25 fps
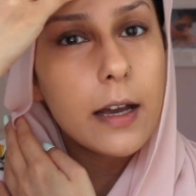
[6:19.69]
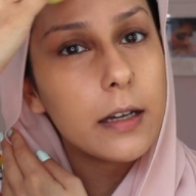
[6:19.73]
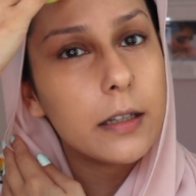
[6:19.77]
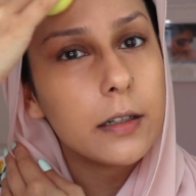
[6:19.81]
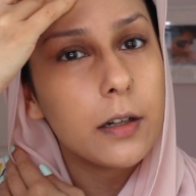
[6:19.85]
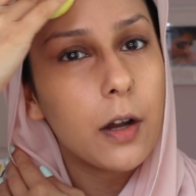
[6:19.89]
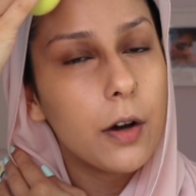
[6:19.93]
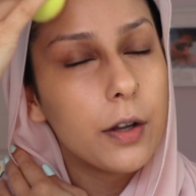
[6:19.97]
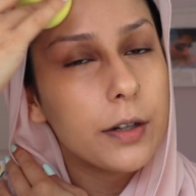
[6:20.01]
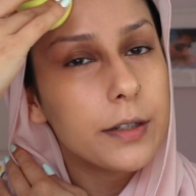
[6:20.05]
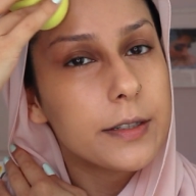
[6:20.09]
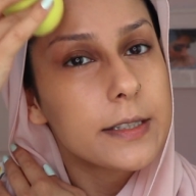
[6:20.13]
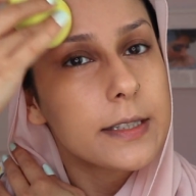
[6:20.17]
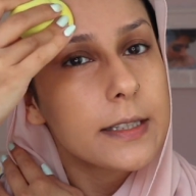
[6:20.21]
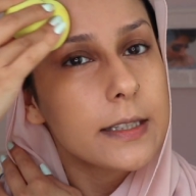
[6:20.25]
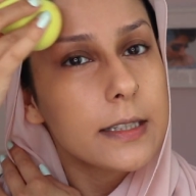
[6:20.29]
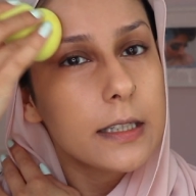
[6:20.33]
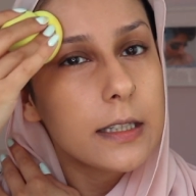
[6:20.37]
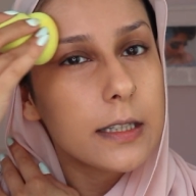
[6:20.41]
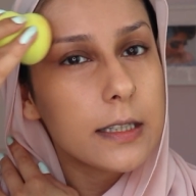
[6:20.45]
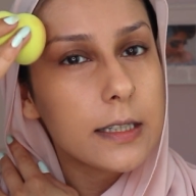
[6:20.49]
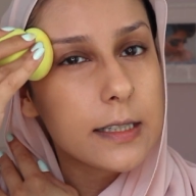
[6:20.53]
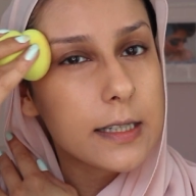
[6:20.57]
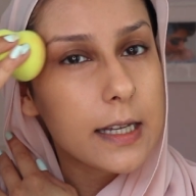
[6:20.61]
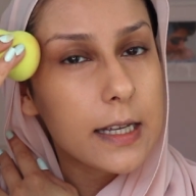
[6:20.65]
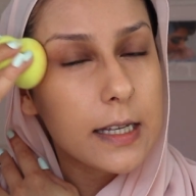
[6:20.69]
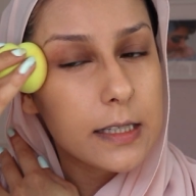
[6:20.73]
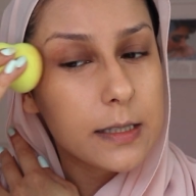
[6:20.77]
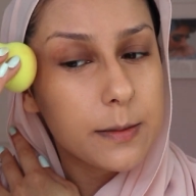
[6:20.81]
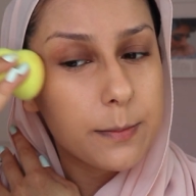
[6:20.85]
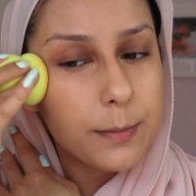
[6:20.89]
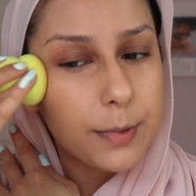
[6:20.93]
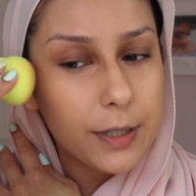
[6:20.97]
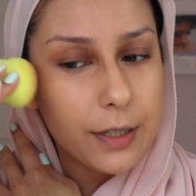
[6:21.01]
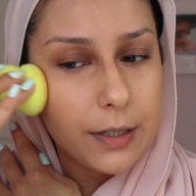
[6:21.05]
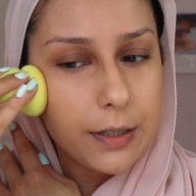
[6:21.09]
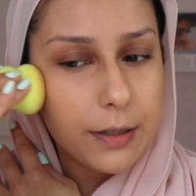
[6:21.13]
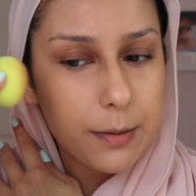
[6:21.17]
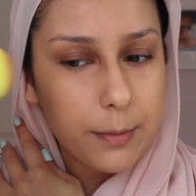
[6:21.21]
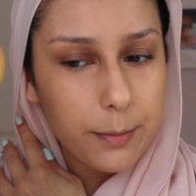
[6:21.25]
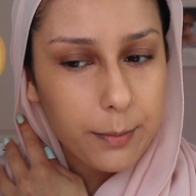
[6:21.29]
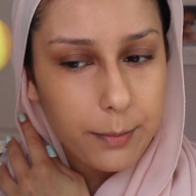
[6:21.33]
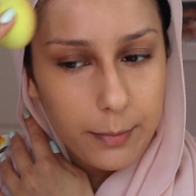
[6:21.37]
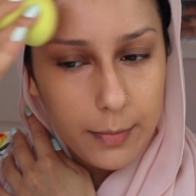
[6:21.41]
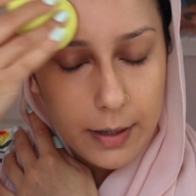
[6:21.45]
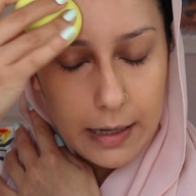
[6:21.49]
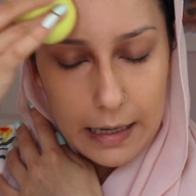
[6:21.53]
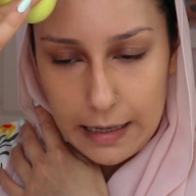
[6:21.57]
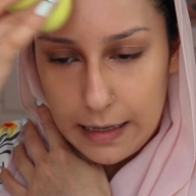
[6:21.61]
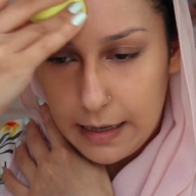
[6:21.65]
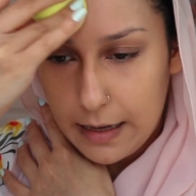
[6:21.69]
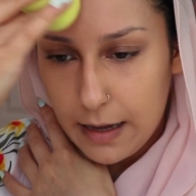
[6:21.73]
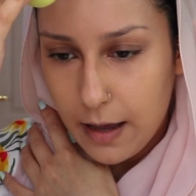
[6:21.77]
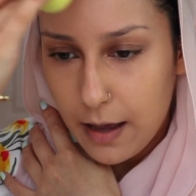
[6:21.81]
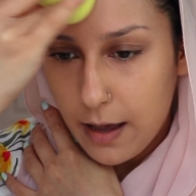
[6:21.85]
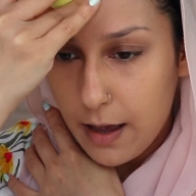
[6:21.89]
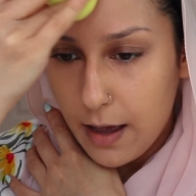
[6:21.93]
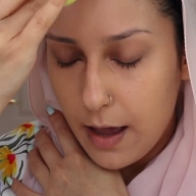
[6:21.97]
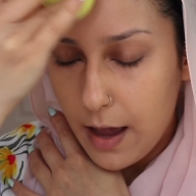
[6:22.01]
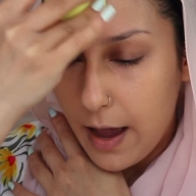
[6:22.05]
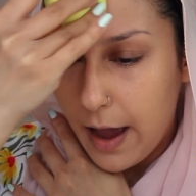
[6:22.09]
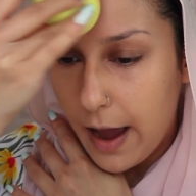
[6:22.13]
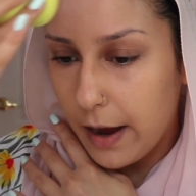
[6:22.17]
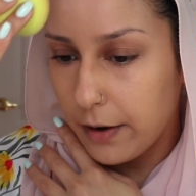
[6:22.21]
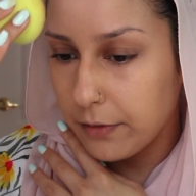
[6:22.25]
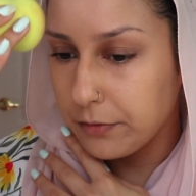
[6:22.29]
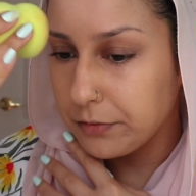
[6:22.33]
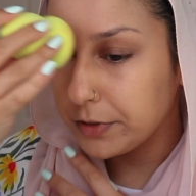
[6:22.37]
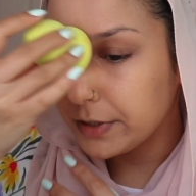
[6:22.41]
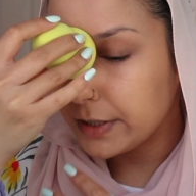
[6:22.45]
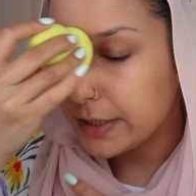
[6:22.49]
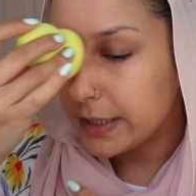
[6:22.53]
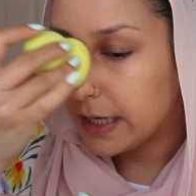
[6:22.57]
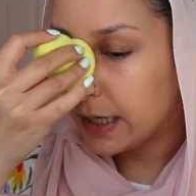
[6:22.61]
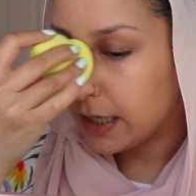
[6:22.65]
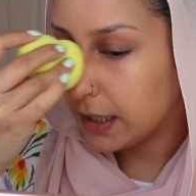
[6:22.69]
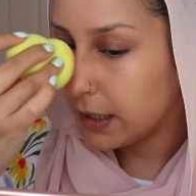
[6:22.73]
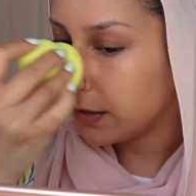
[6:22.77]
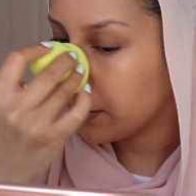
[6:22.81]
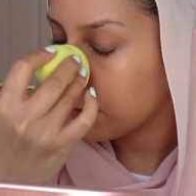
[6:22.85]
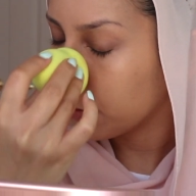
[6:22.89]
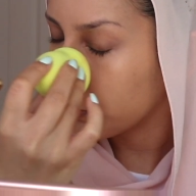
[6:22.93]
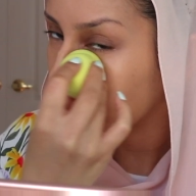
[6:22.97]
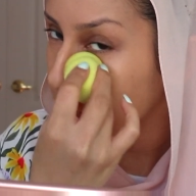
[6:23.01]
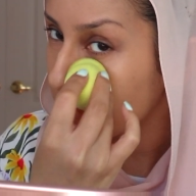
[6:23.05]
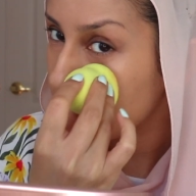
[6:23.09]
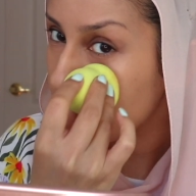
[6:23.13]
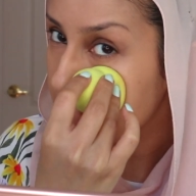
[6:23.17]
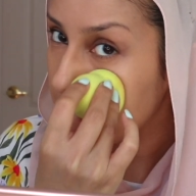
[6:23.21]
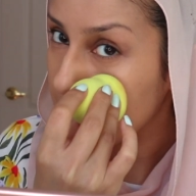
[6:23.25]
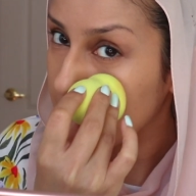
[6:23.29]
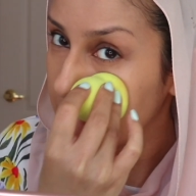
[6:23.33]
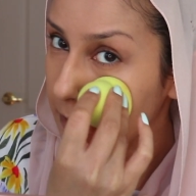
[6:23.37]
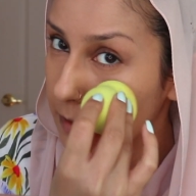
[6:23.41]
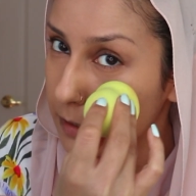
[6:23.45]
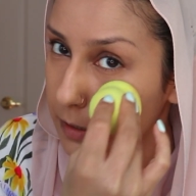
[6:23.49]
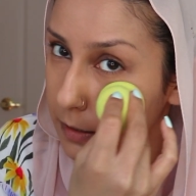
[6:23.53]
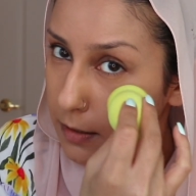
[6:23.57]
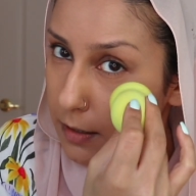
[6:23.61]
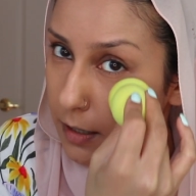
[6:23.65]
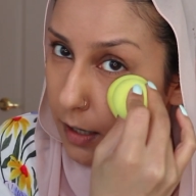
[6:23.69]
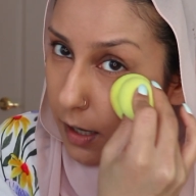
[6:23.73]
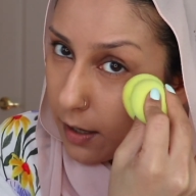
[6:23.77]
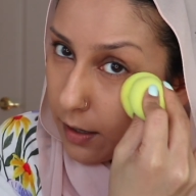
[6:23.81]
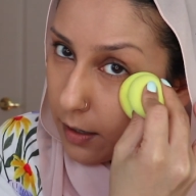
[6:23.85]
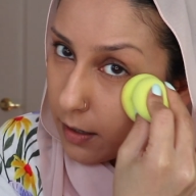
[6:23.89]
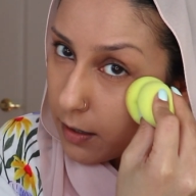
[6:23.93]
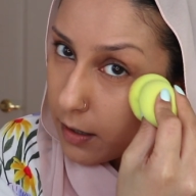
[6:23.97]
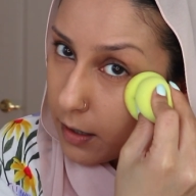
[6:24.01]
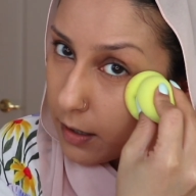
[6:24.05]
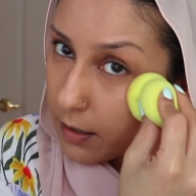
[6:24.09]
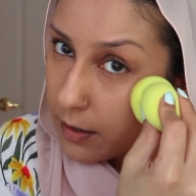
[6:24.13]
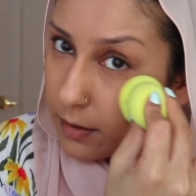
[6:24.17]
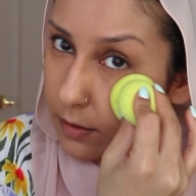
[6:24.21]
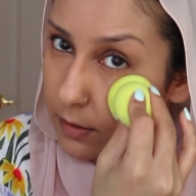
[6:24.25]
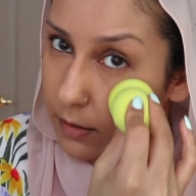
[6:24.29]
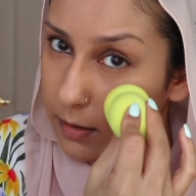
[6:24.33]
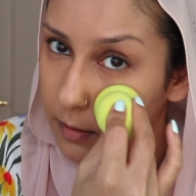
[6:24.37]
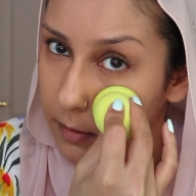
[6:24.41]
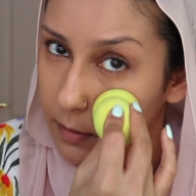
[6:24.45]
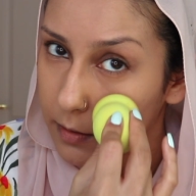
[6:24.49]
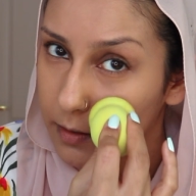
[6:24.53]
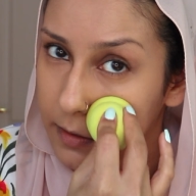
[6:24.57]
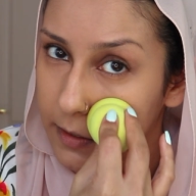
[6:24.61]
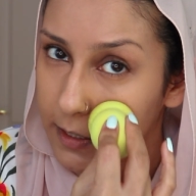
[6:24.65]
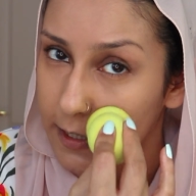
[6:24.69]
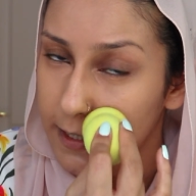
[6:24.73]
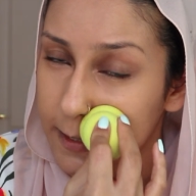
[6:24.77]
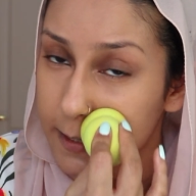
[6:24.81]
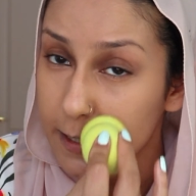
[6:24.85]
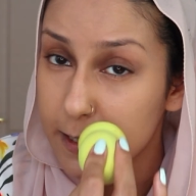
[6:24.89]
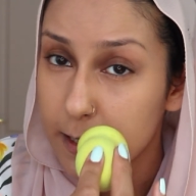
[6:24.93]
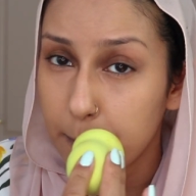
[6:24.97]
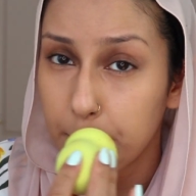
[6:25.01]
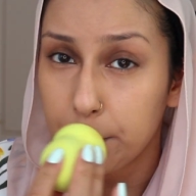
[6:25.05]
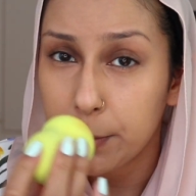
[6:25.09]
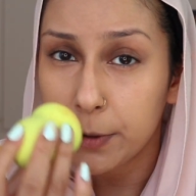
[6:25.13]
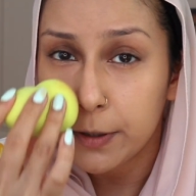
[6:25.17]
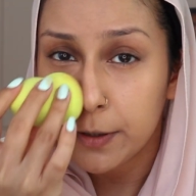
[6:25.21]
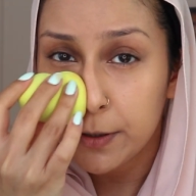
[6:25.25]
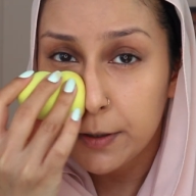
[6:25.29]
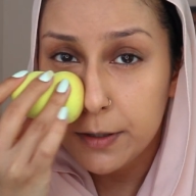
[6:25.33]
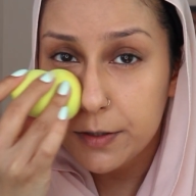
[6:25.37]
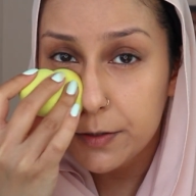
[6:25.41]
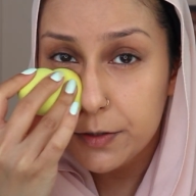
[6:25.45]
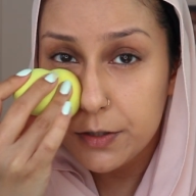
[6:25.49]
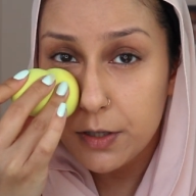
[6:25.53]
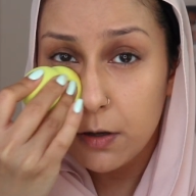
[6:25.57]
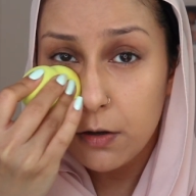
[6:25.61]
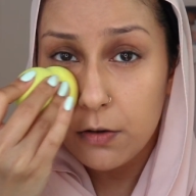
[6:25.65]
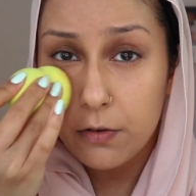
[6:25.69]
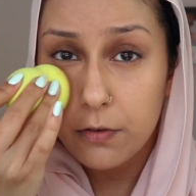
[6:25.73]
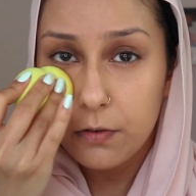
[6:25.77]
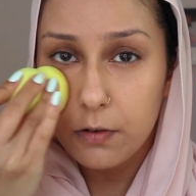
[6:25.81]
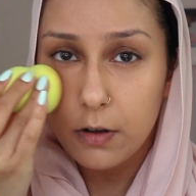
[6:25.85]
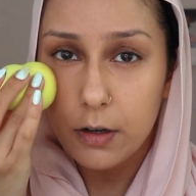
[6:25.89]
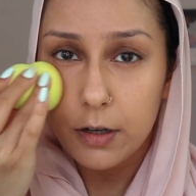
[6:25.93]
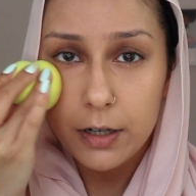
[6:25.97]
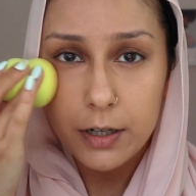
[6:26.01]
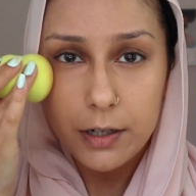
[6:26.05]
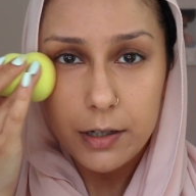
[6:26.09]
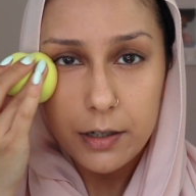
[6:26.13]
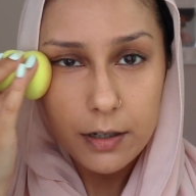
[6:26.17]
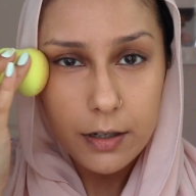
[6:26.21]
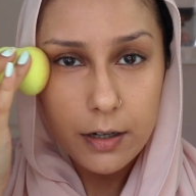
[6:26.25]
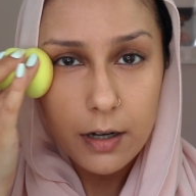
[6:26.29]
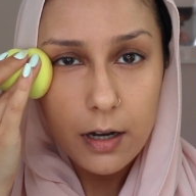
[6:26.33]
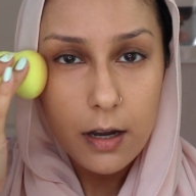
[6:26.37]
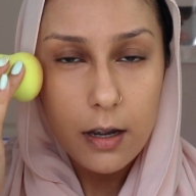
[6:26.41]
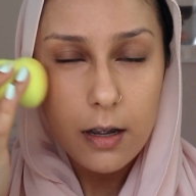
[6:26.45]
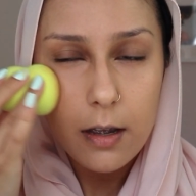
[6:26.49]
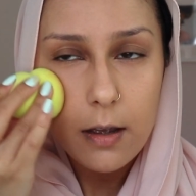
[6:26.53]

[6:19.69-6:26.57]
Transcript: And honestly, this has been my everyday routine this summer so far,